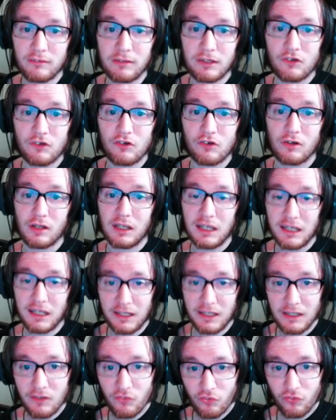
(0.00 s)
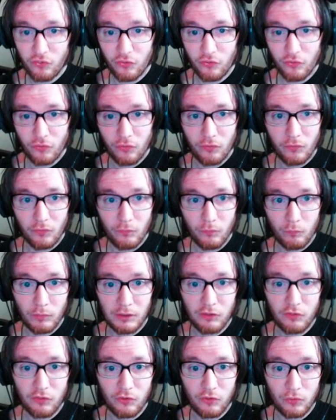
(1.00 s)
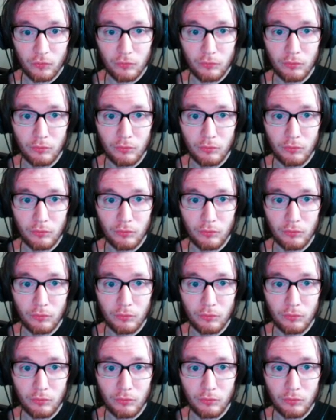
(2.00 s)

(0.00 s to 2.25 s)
Collection X 1 and 2,